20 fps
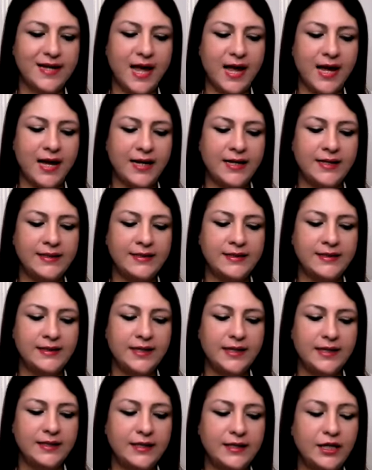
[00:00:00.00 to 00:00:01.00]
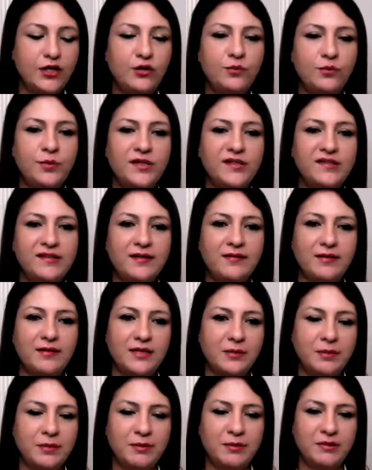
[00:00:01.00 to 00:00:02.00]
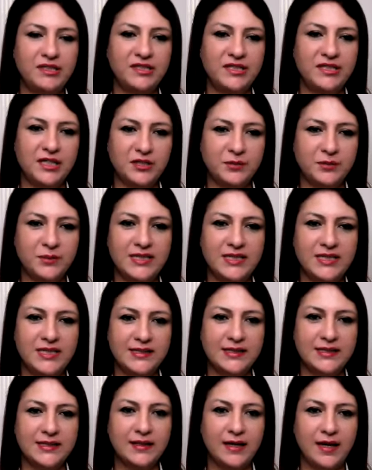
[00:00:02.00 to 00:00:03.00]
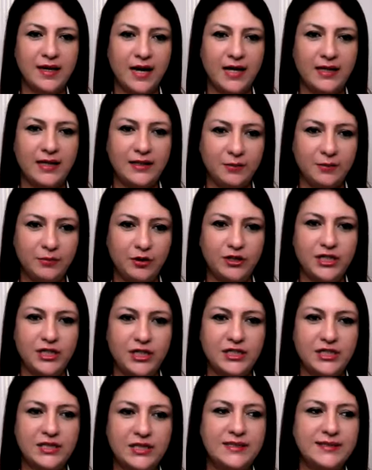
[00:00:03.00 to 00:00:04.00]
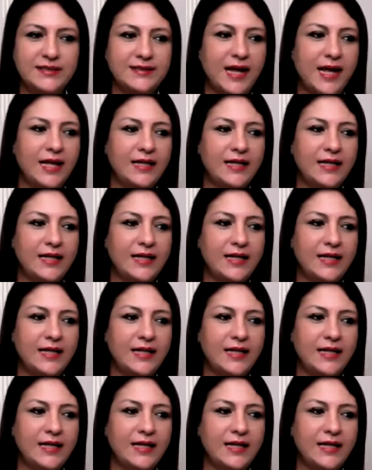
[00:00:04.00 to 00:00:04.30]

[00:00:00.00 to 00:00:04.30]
and then you perceive other people's judgments and their projections,